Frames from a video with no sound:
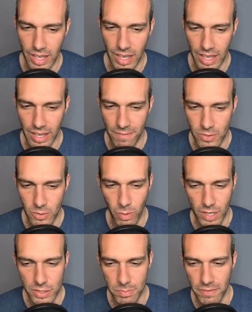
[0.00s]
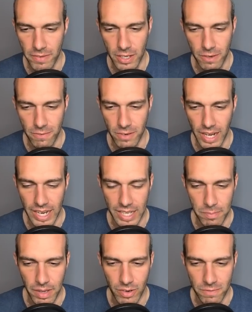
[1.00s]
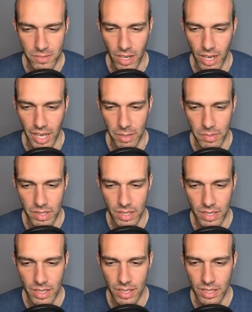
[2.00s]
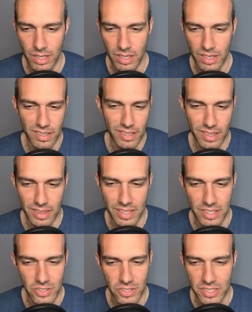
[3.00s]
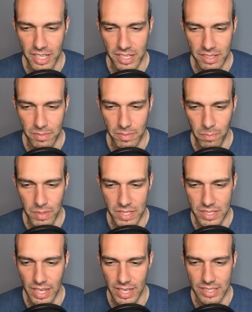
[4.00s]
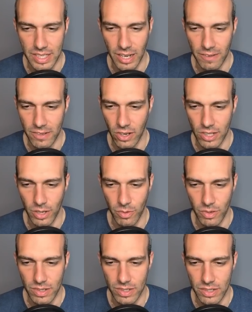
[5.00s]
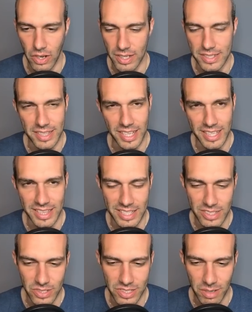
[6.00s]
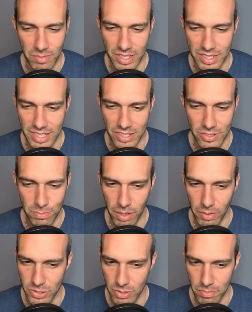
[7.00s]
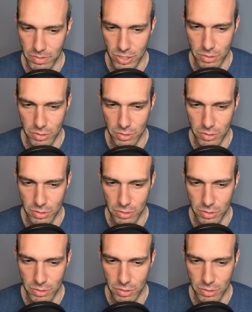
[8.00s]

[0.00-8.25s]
if you watch my video for any amount of time, these are like mistakes that I call out constantly. Like these are some things that you probably should just